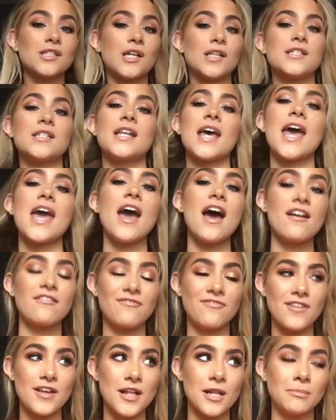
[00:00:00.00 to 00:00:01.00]
So today I
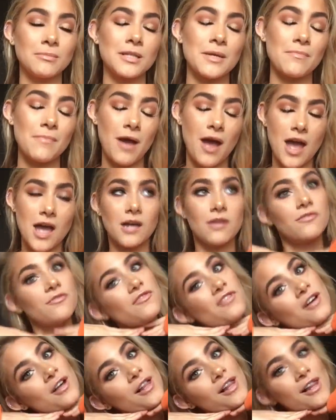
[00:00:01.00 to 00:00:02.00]
filmed my
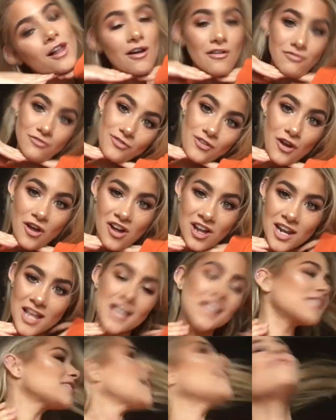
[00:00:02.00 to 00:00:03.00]
full
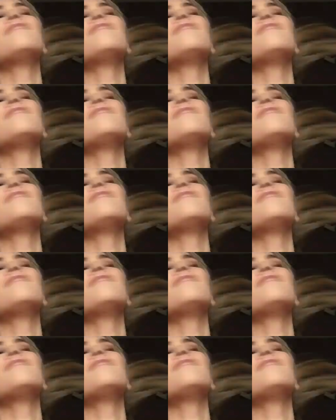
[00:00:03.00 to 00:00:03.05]
flawless